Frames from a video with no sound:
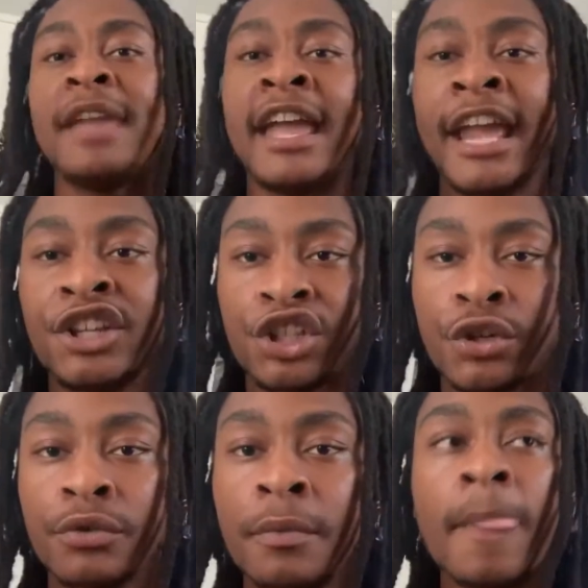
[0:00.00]
be an issue
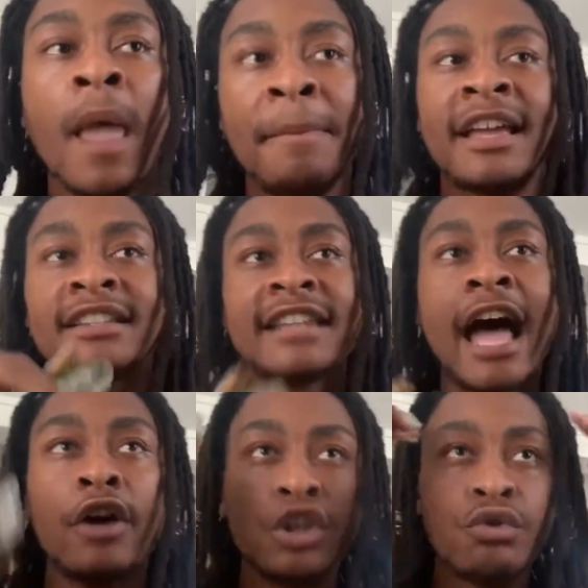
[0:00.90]
because
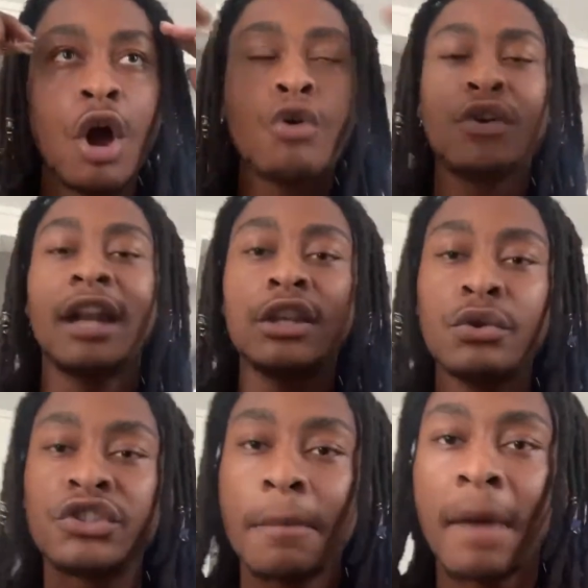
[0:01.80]
now you know you gotta
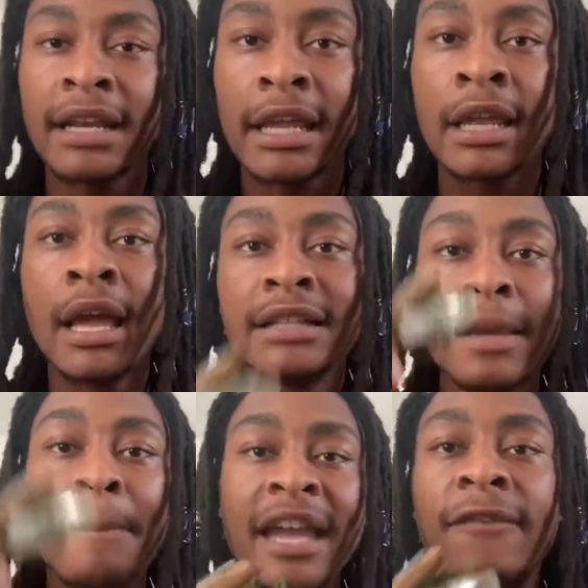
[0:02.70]
use your money
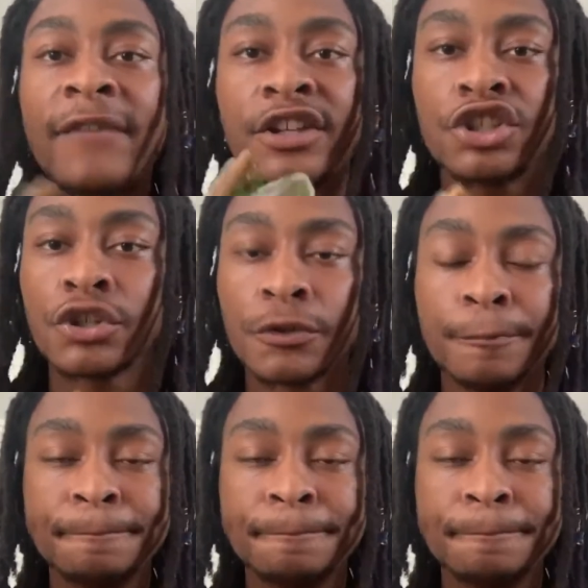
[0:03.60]
to benefit you.